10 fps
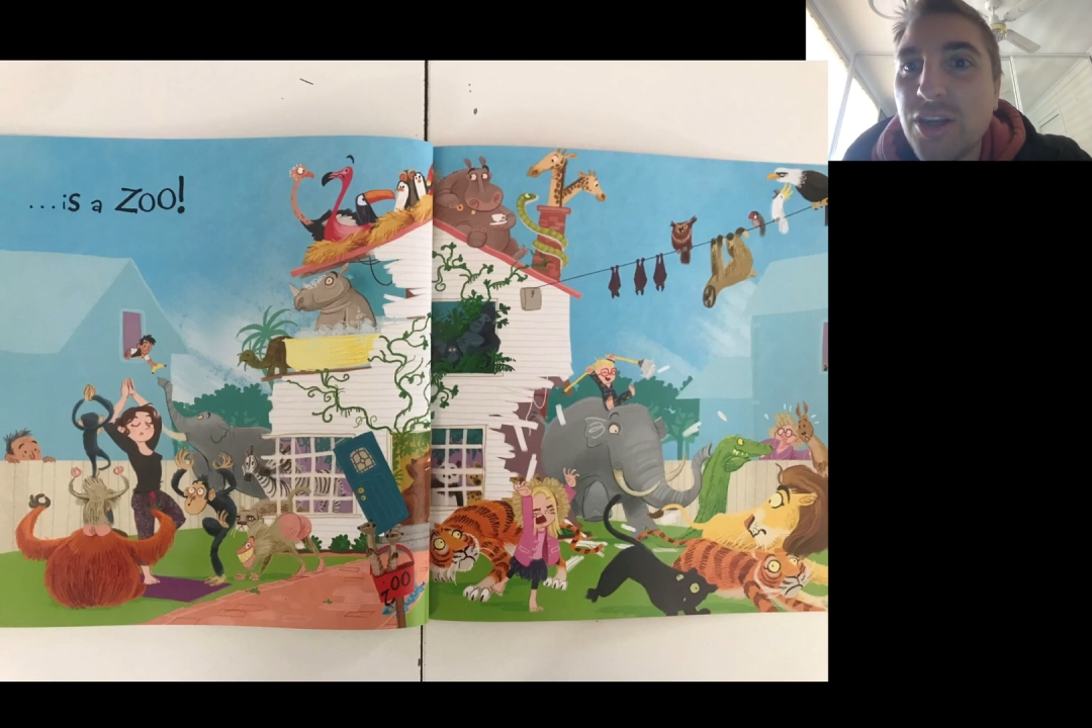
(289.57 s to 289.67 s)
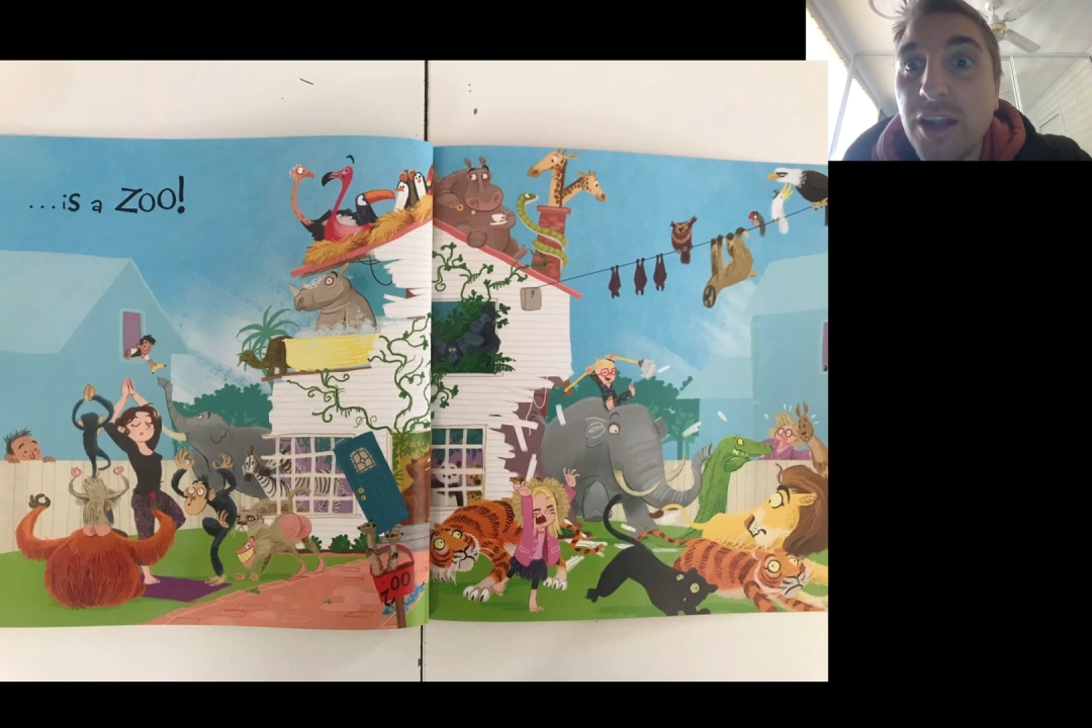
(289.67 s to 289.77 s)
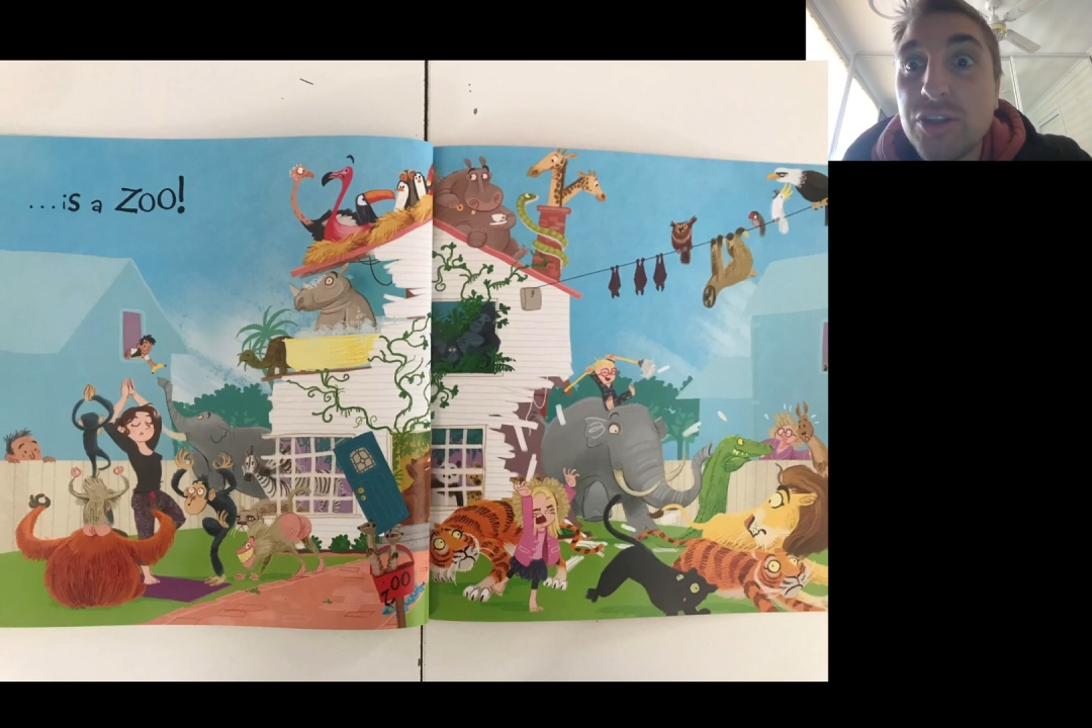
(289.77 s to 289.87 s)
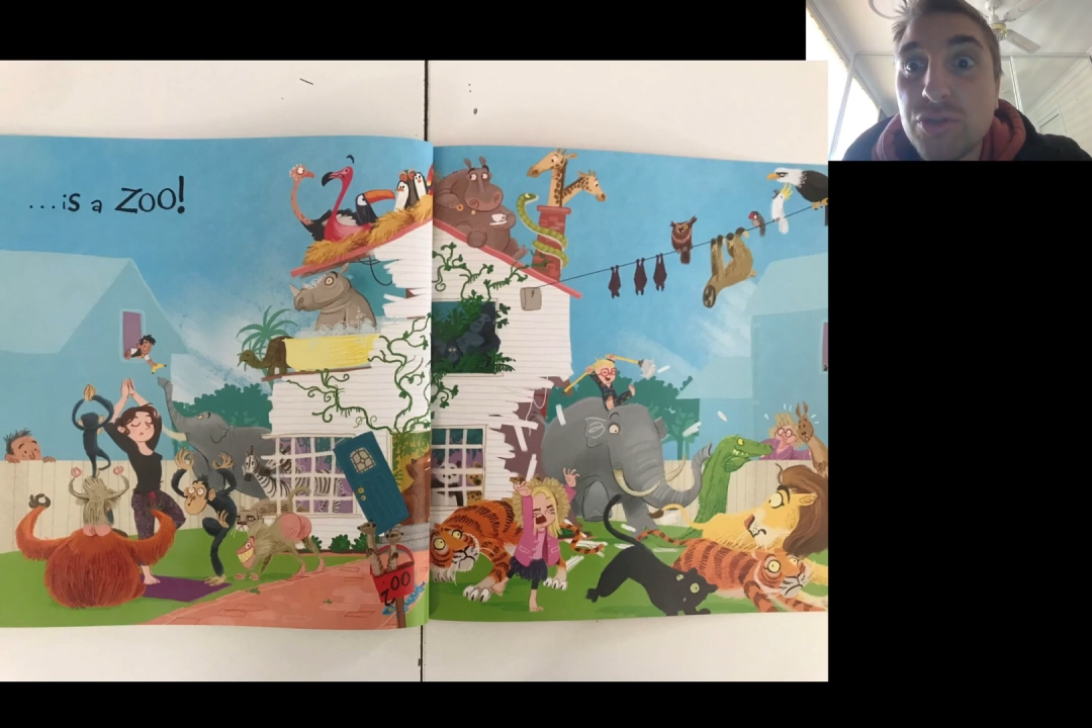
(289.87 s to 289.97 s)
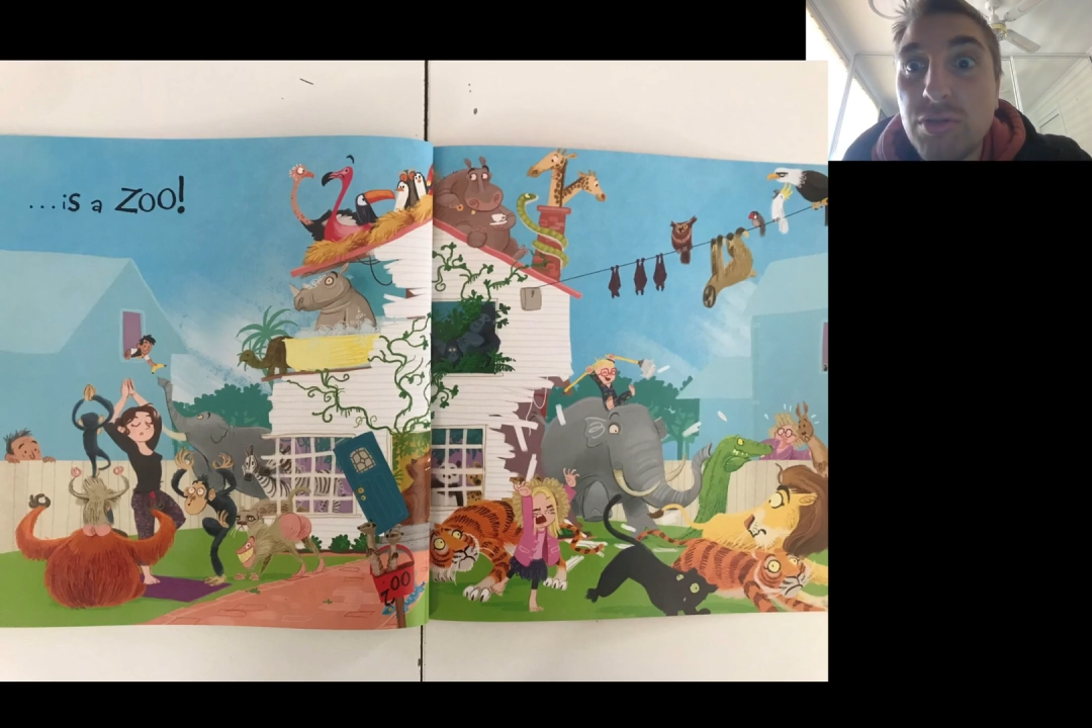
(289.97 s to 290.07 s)

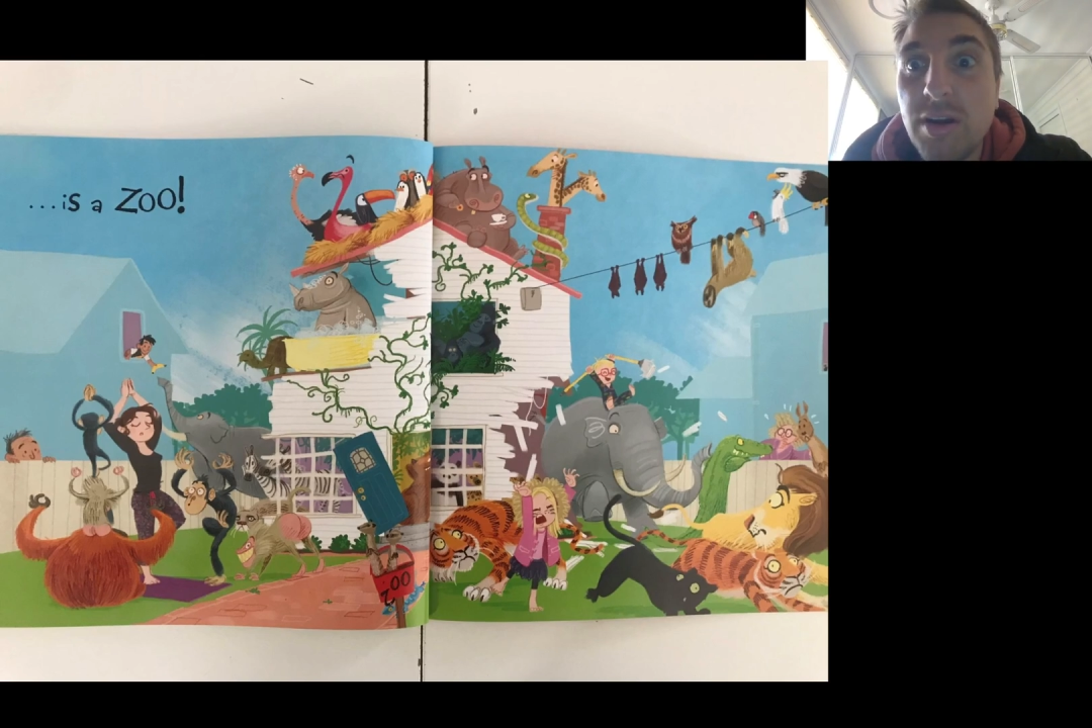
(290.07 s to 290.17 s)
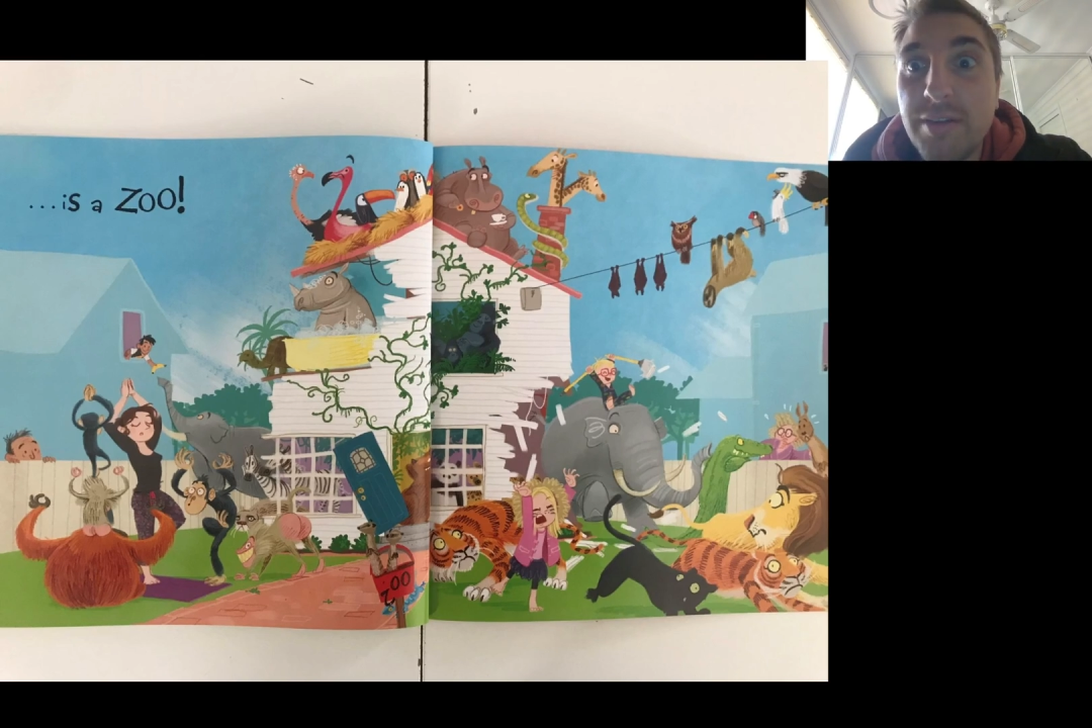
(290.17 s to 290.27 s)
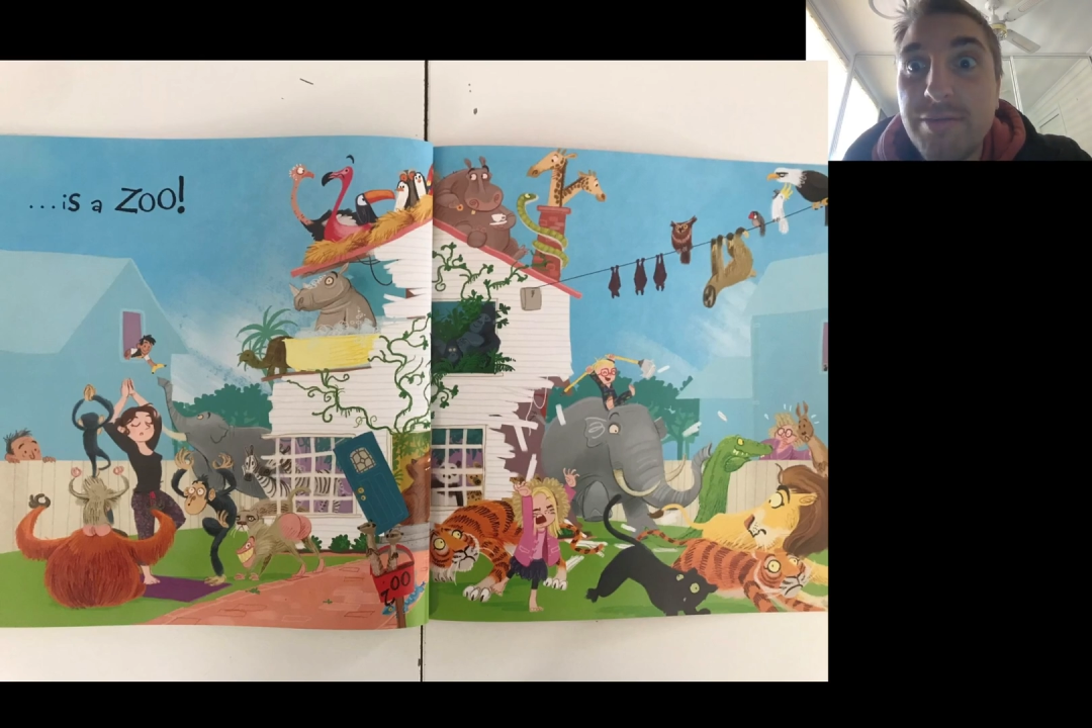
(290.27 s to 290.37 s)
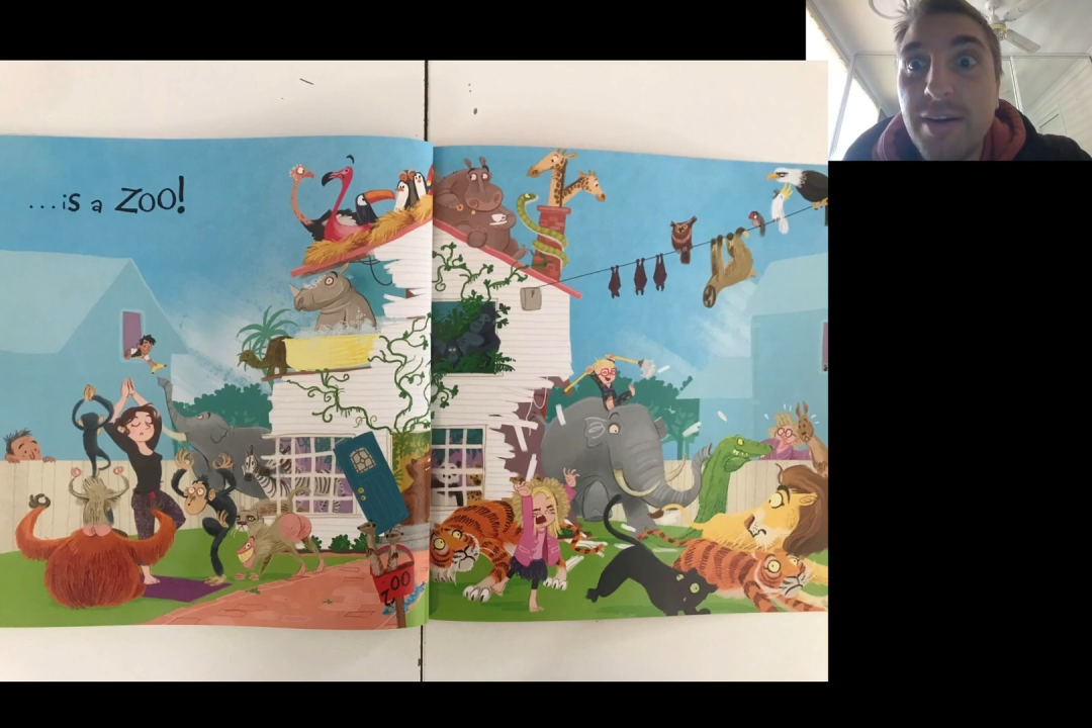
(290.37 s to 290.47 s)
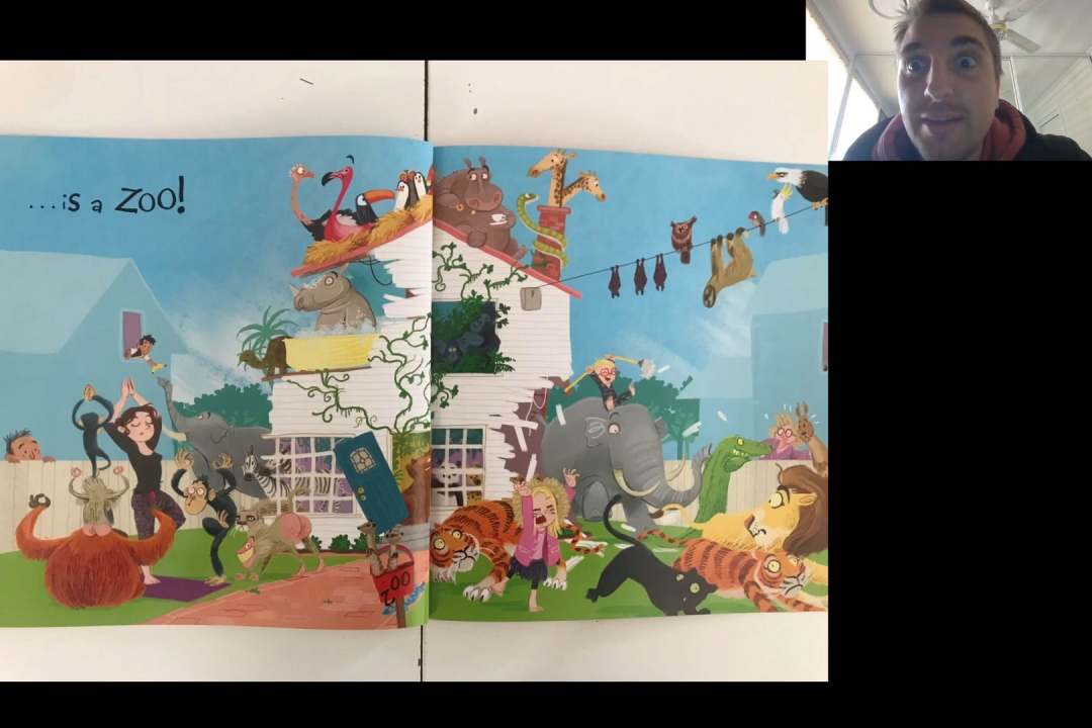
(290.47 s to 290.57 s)
and try
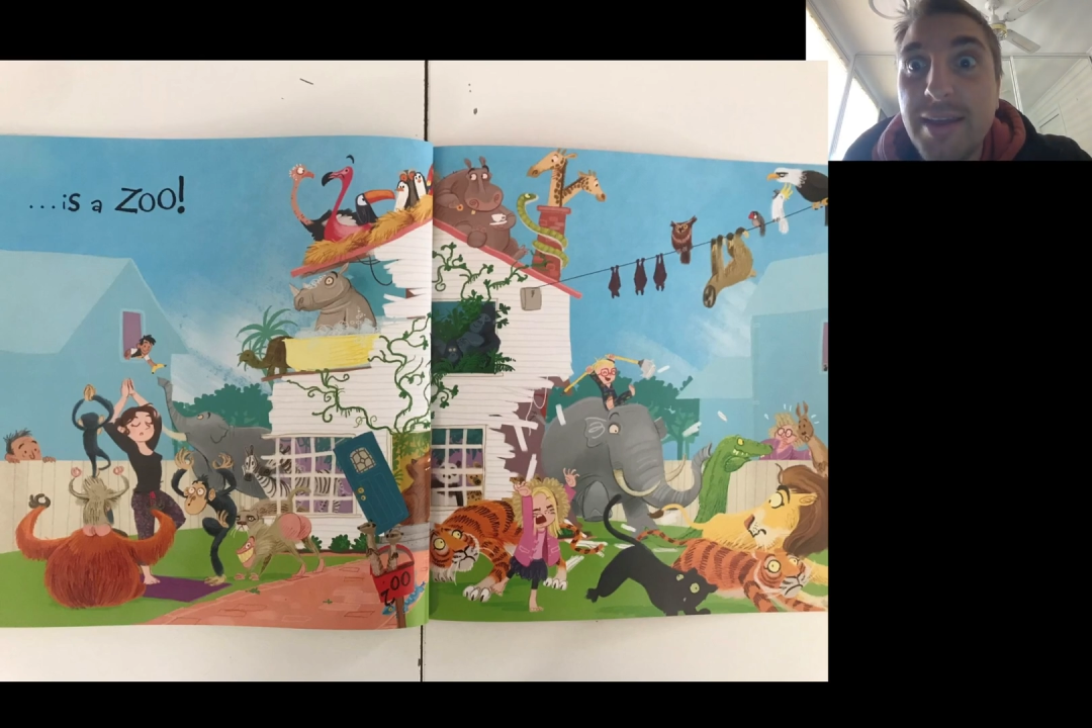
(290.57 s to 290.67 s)
and find